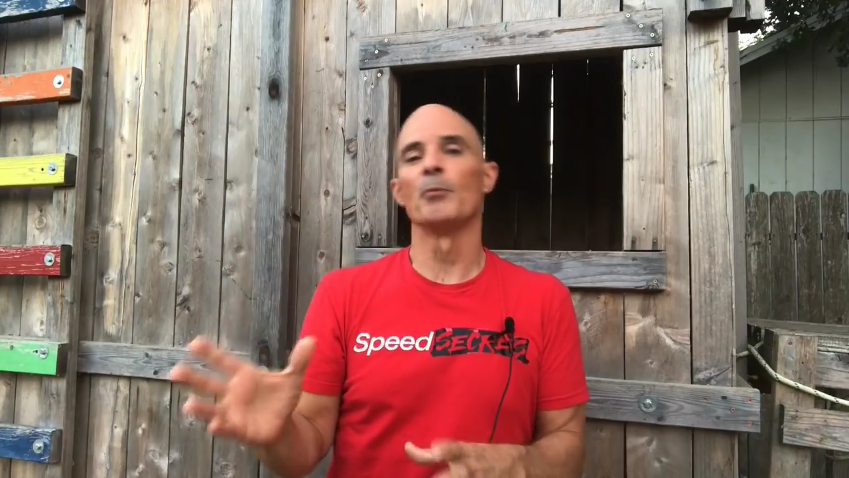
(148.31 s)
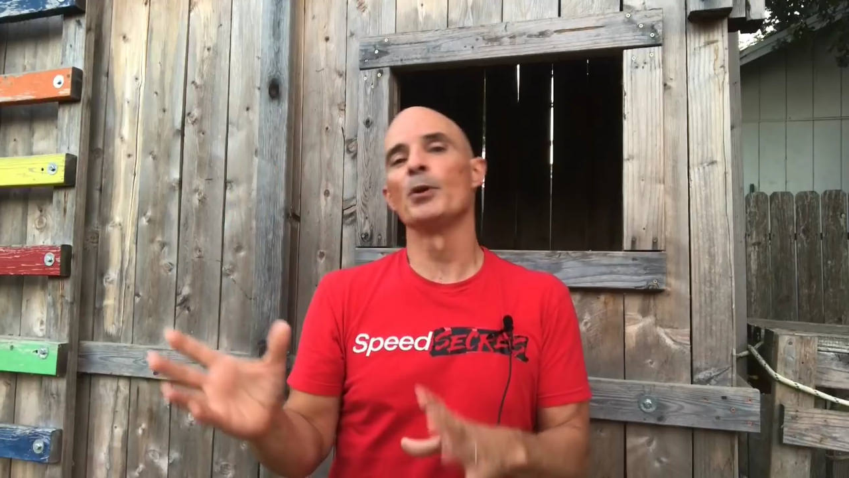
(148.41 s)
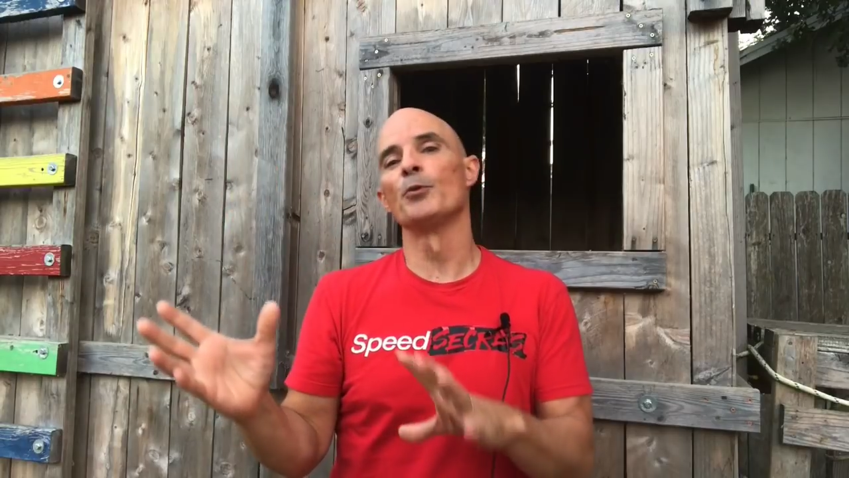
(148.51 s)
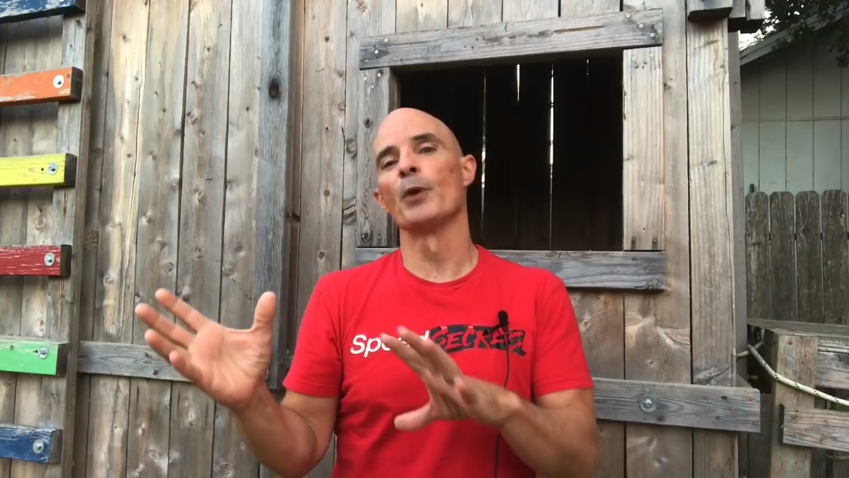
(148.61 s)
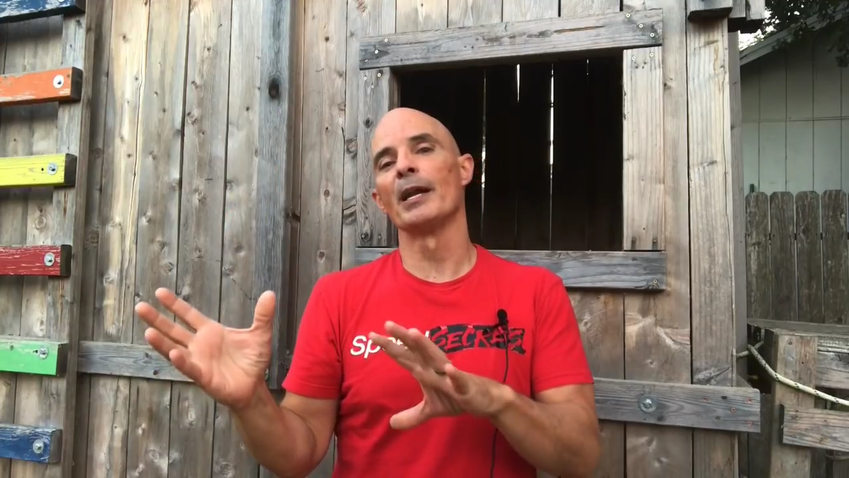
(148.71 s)

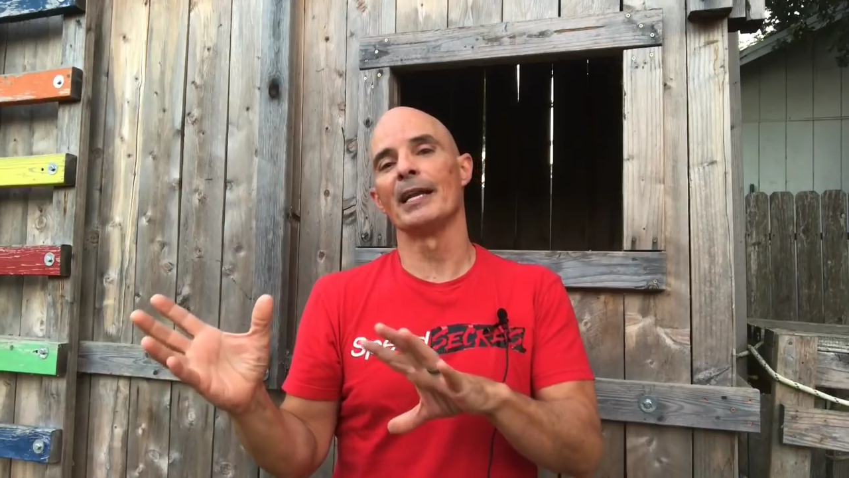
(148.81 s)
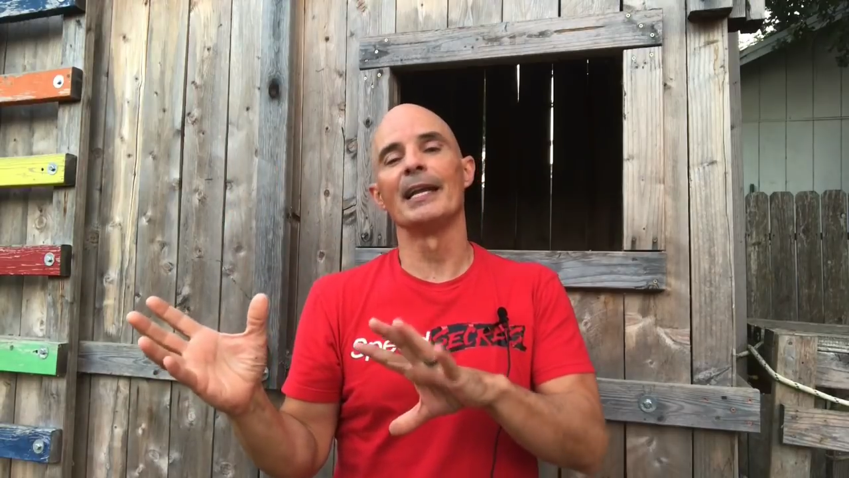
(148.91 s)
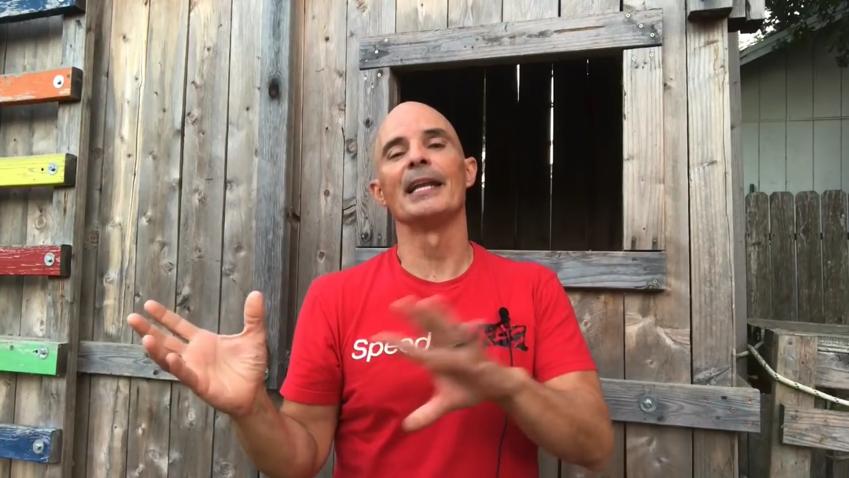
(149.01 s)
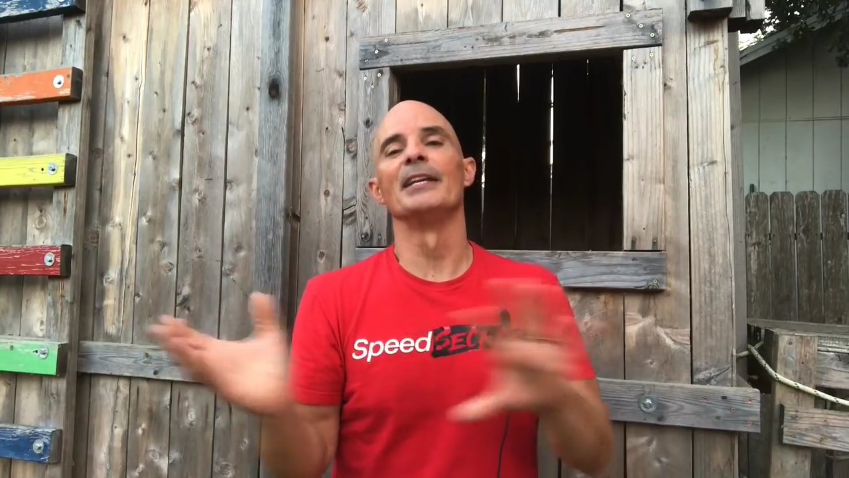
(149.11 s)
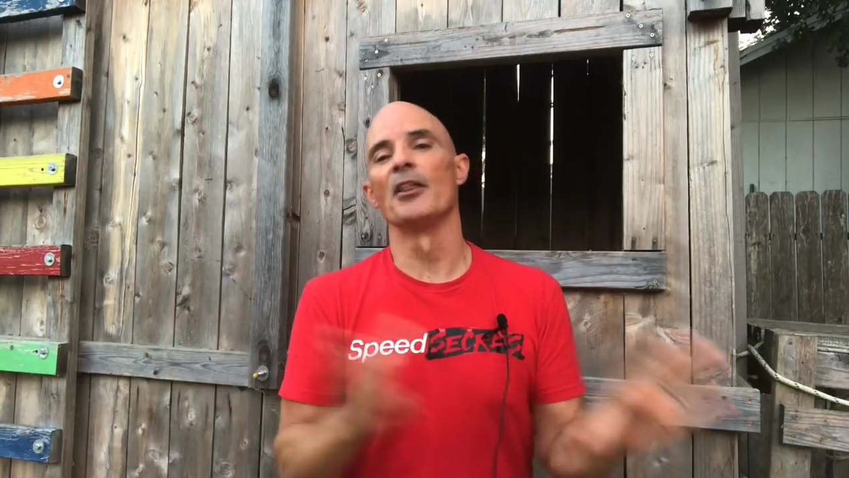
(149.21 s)
We'd run it in
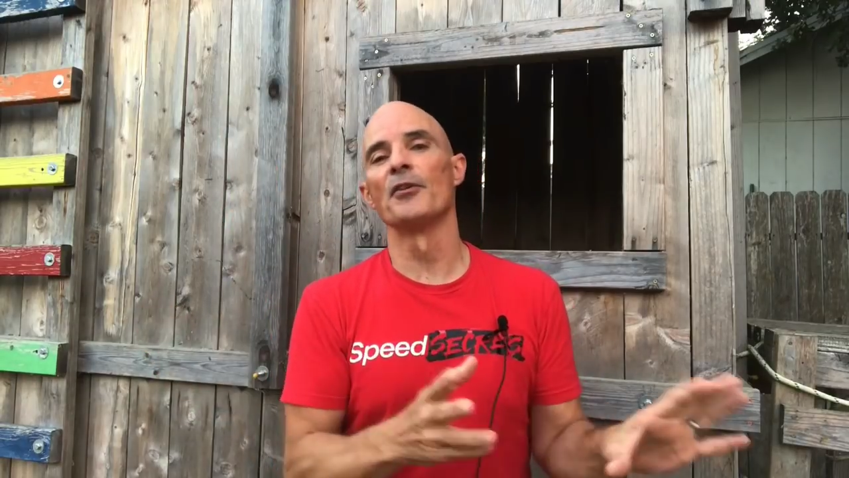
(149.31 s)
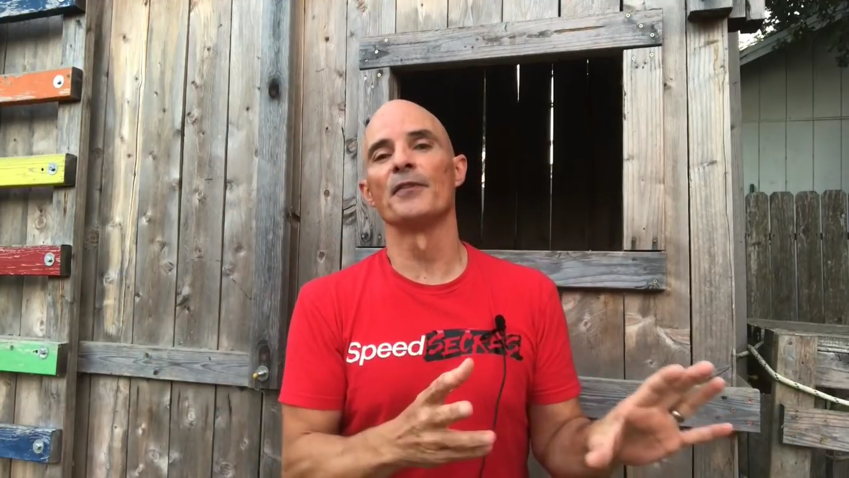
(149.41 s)
another